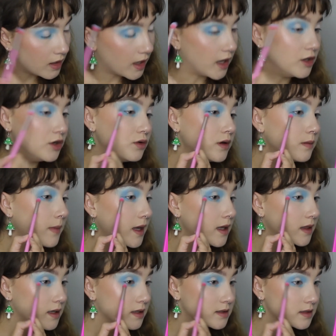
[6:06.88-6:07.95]
And you can make
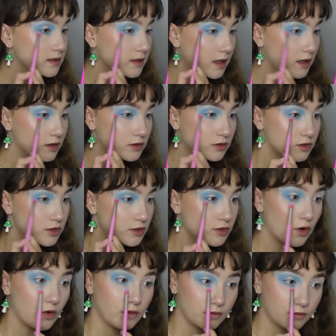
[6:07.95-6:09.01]
this as like
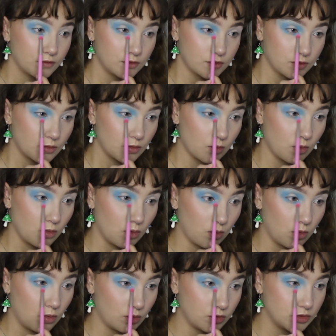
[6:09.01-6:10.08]
soft
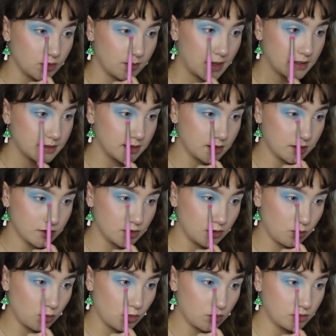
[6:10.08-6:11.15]
or dramatic as you
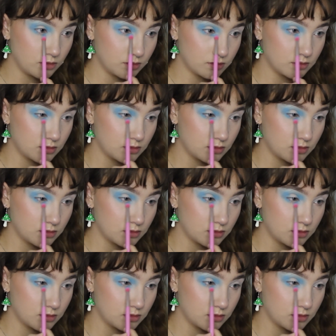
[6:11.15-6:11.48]
want.